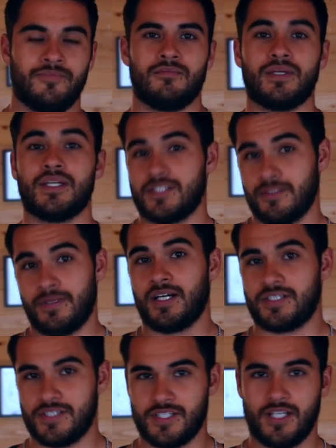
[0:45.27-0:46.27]
because the
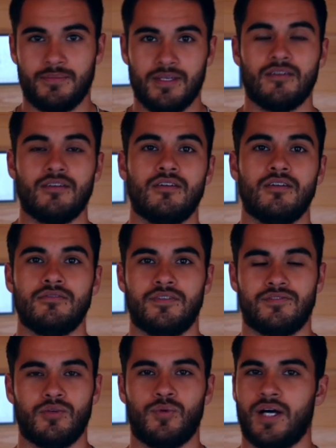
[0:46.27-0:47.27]
box is going to be
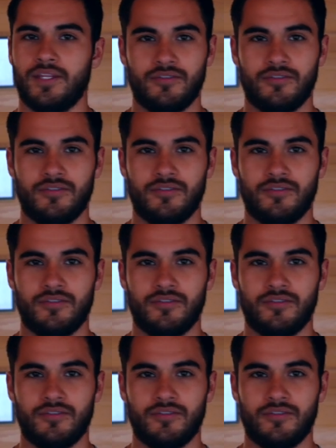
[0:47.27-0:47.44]
50 wide.